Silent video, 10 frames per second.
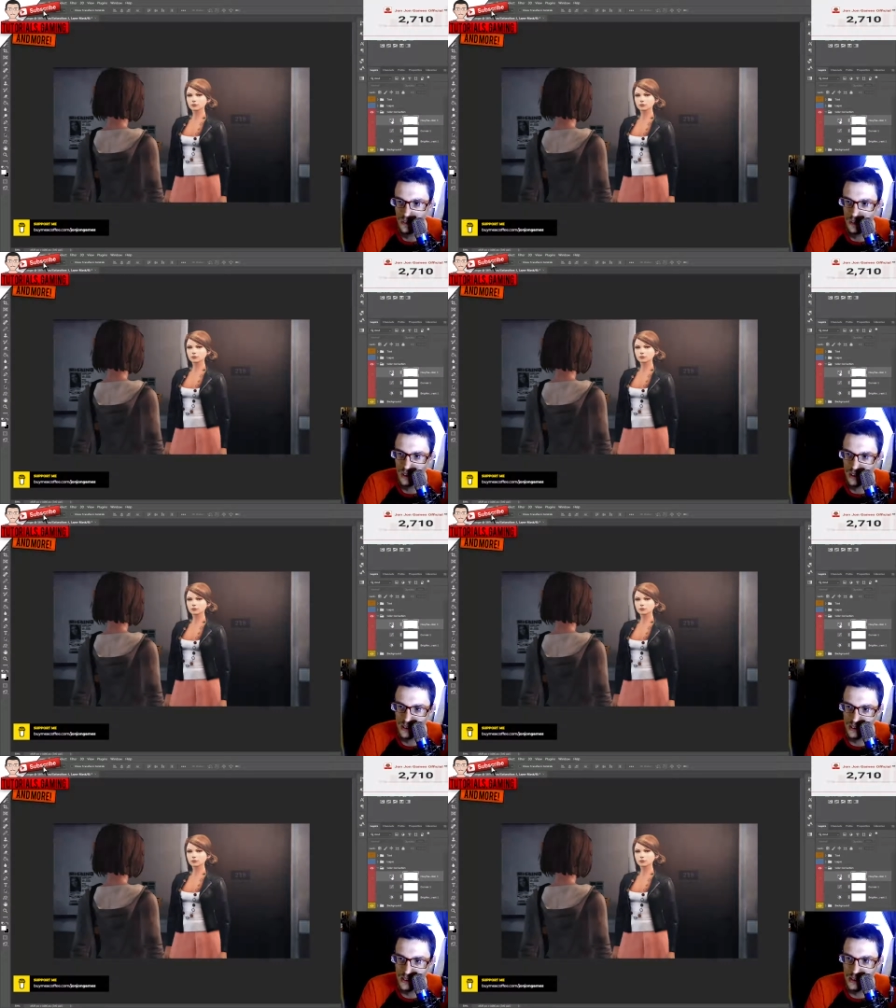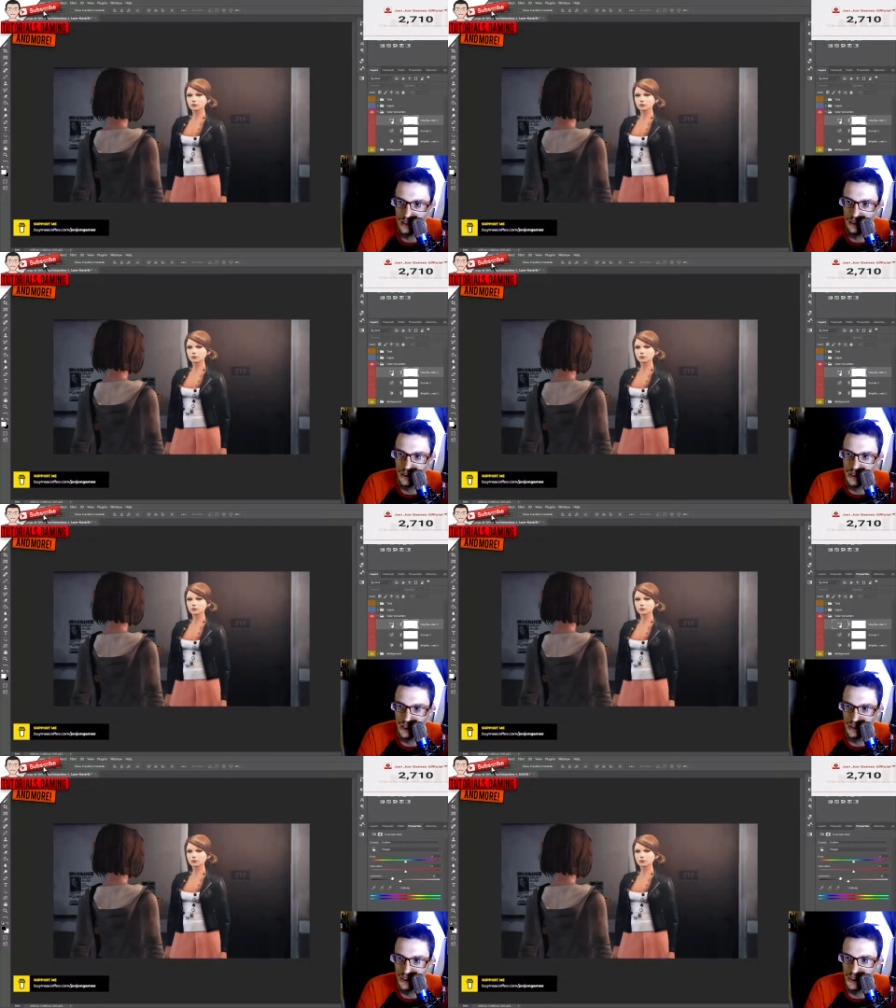is the hue and
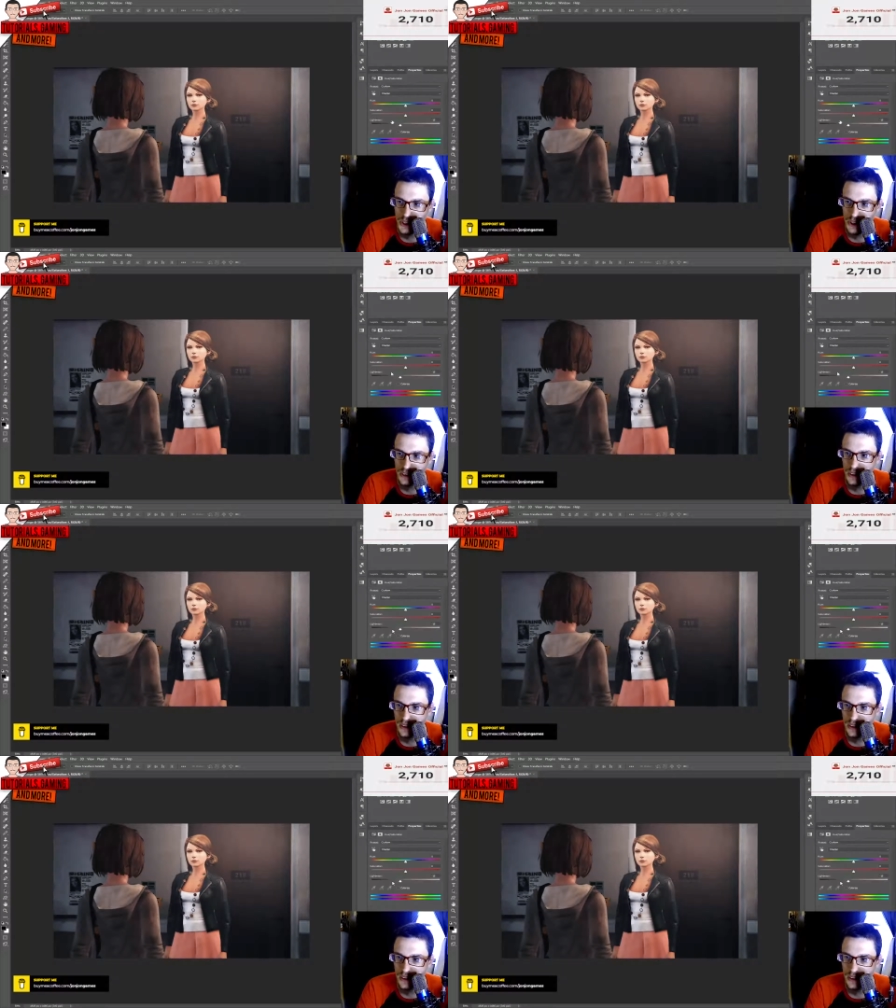saturation.